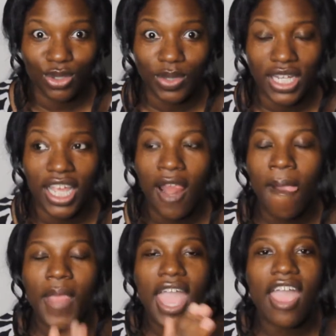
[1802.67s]
doing it.
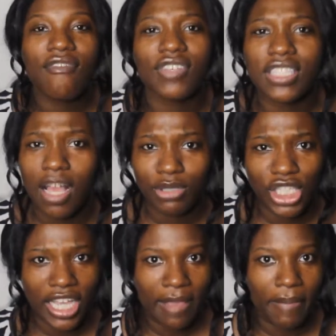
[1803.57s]
Every time
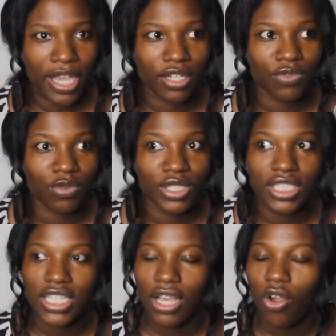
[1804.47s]
she came back in the room,
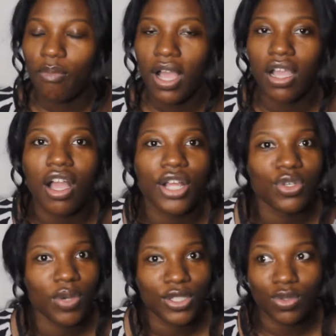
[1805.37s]
she's like, oh my
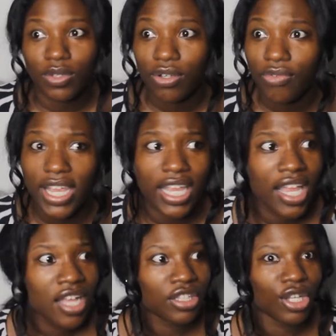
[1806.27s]
God, you are doing great.